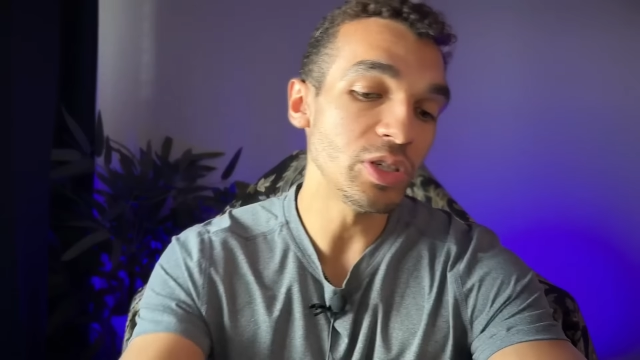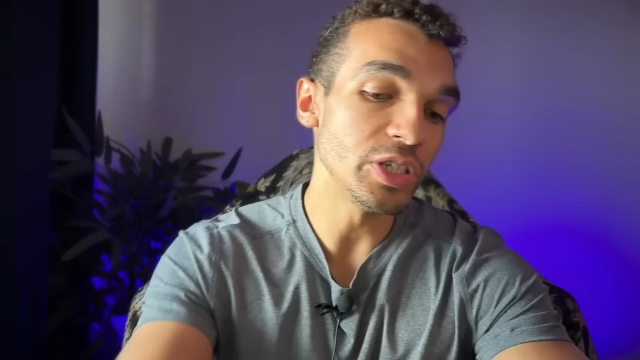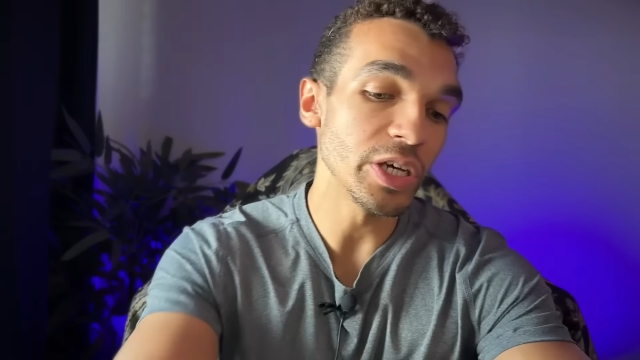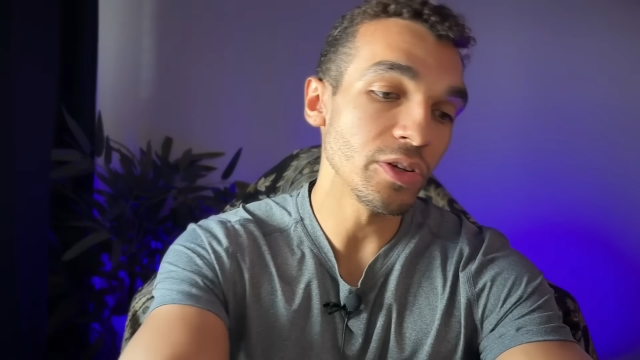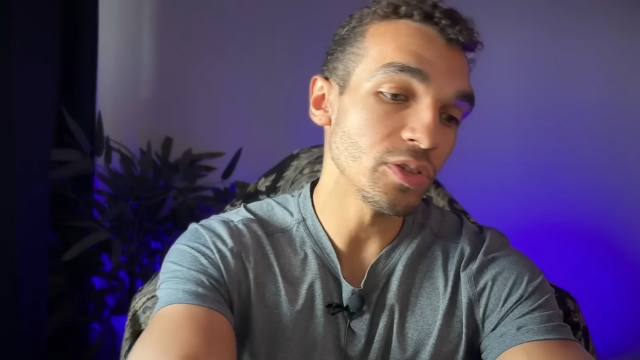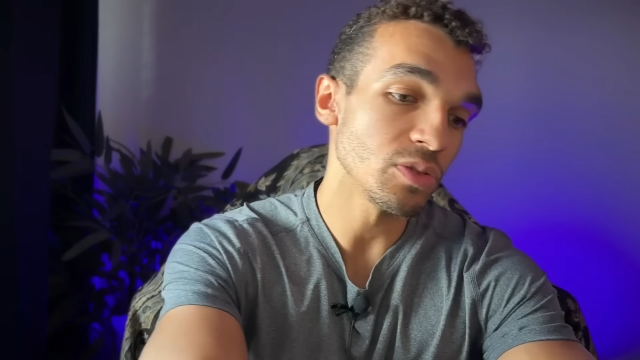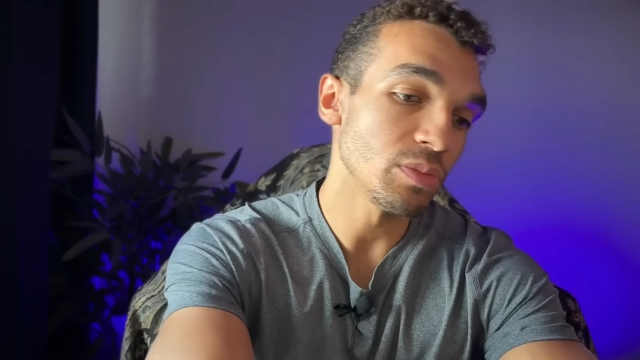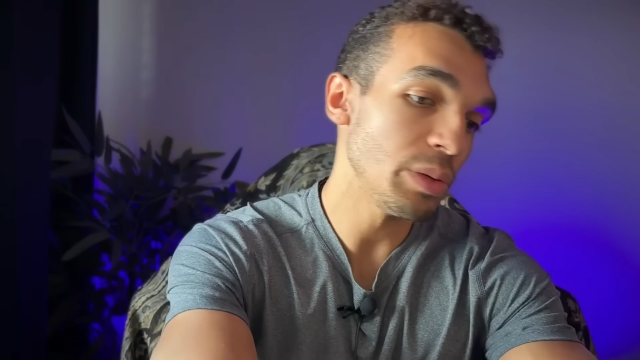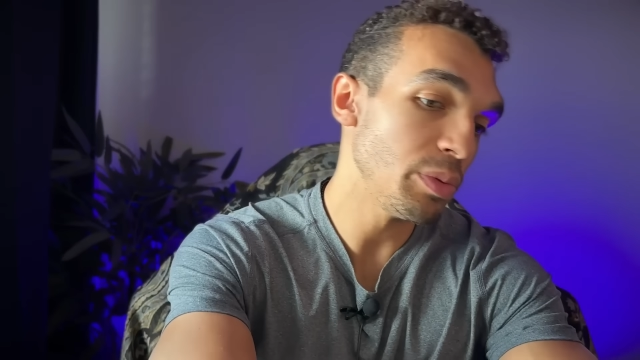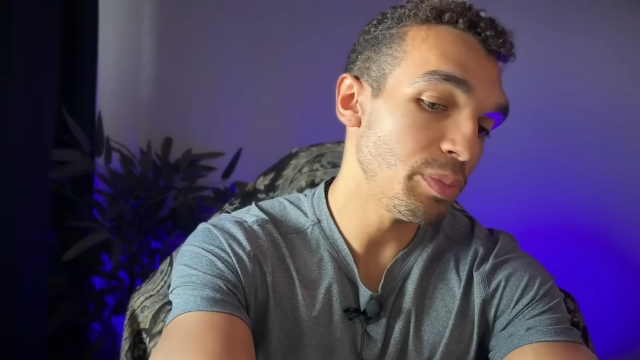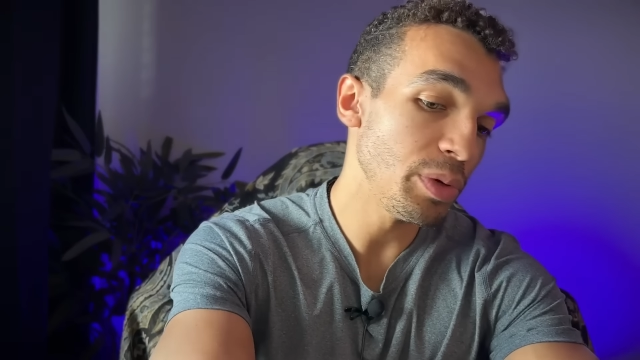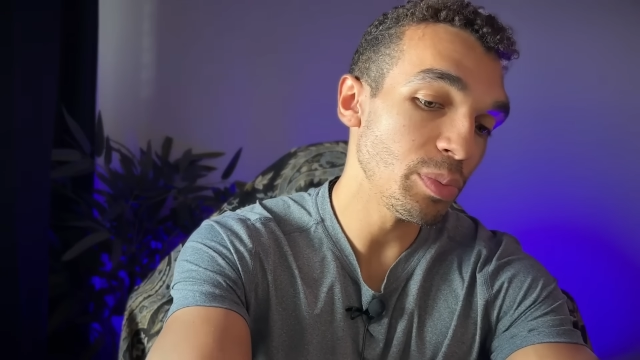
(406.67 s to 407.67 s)
jealous or
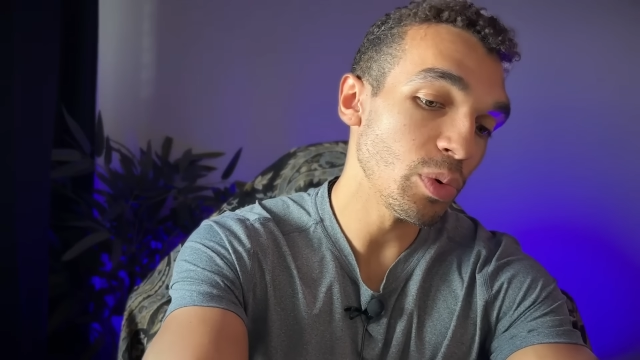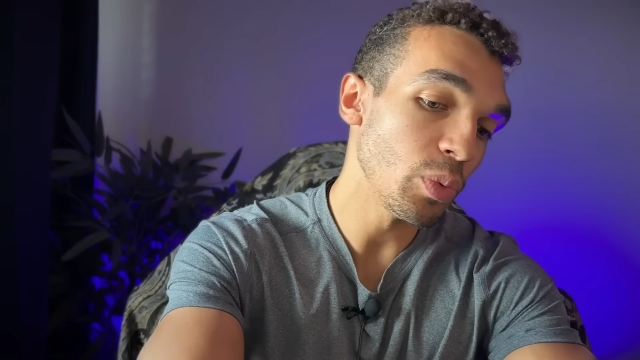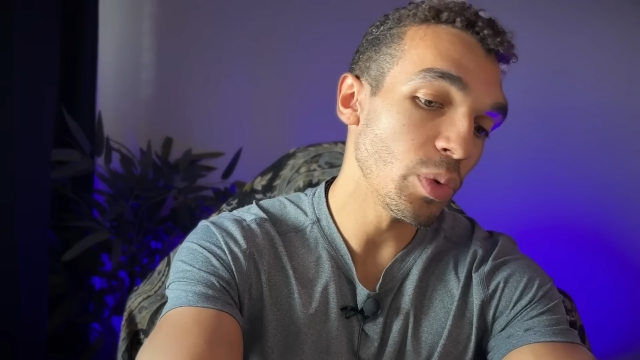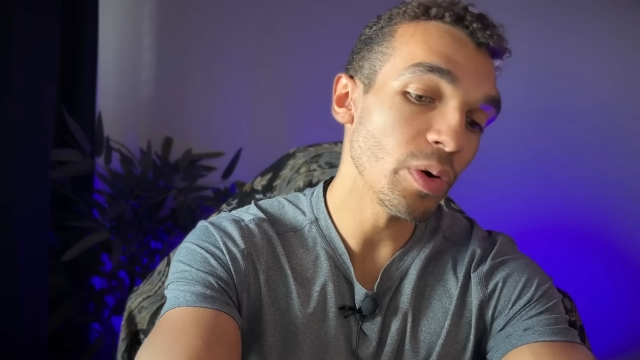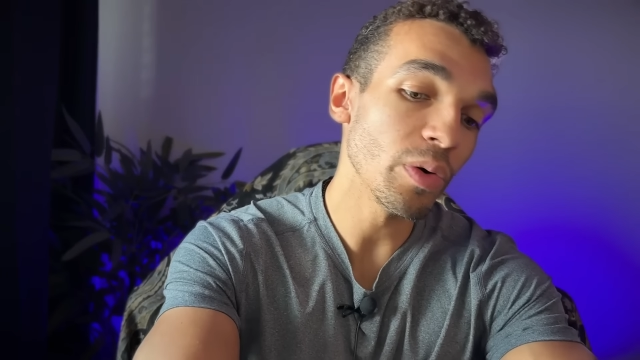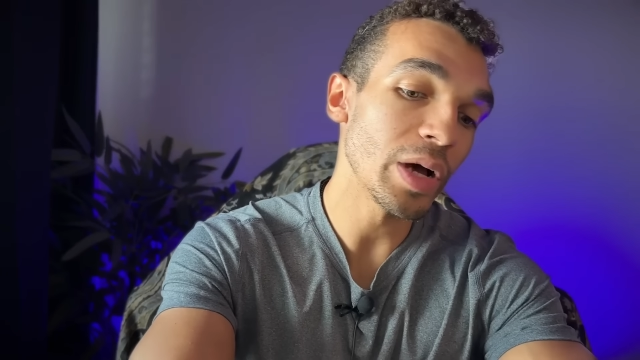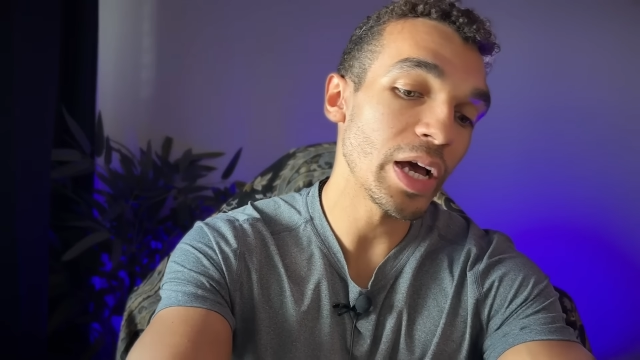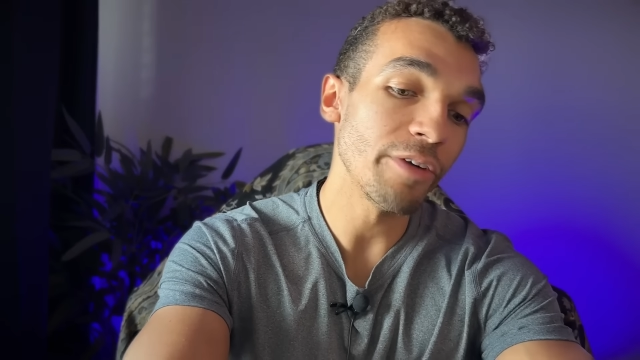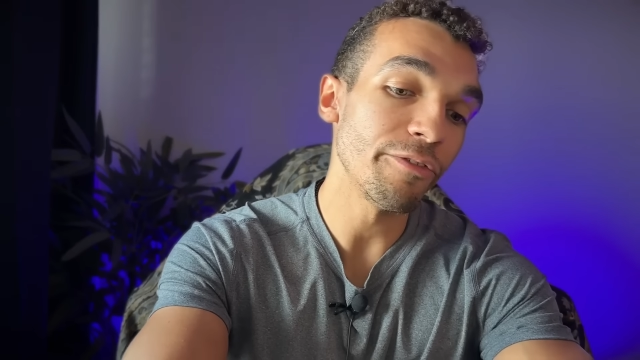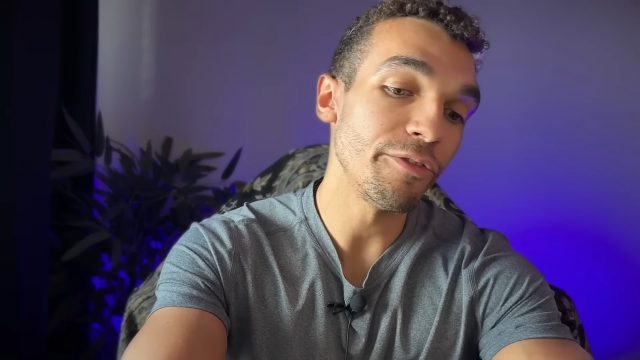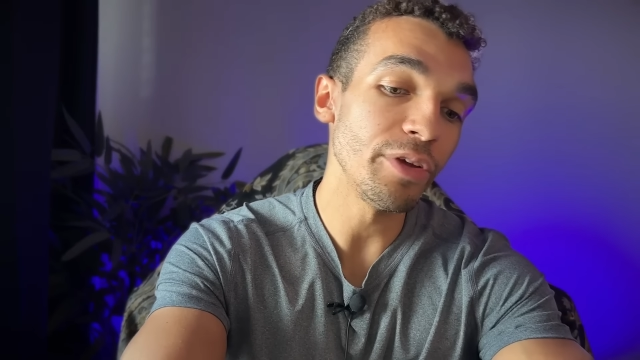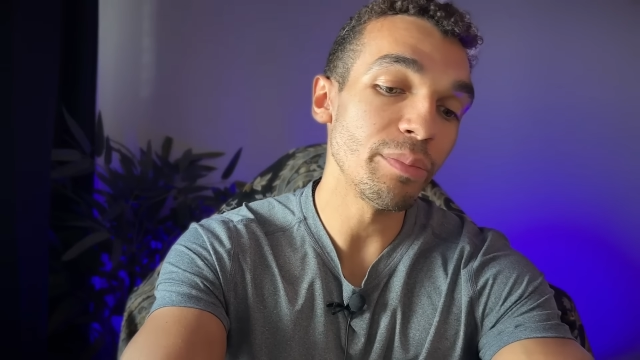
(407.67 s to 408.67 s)
maybe people will
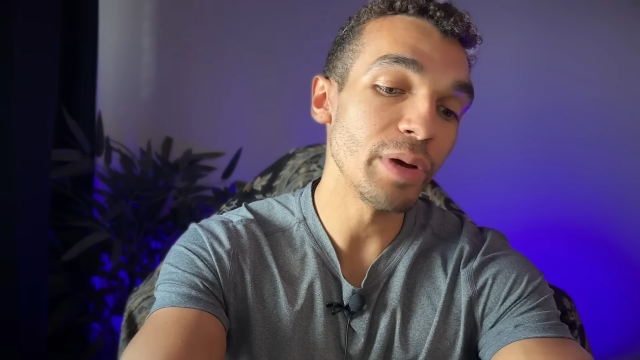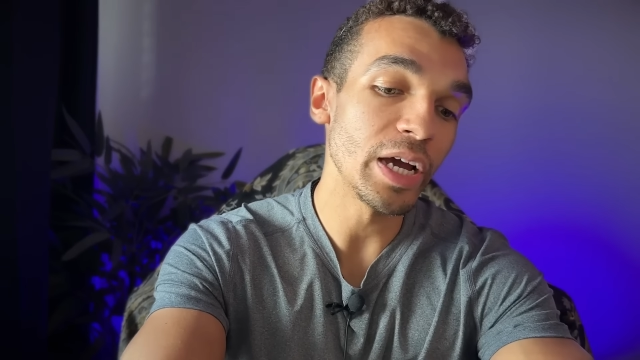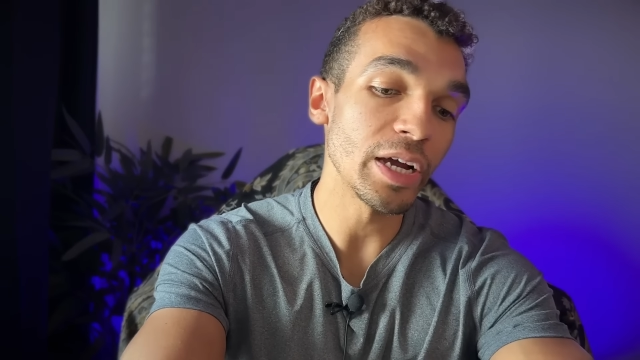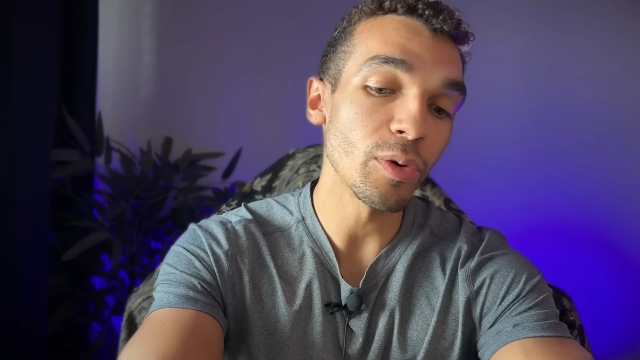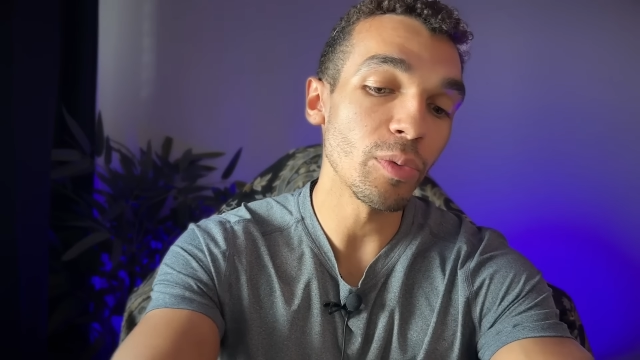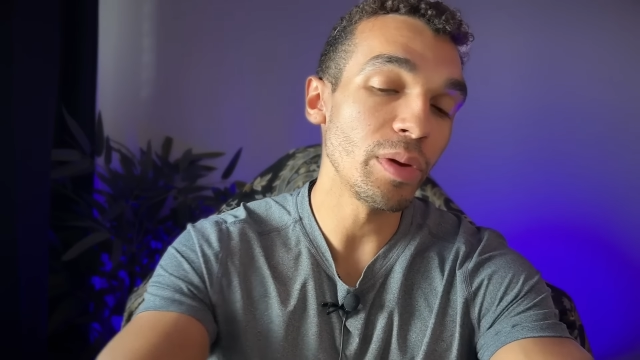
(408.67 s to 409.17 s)
have feedback or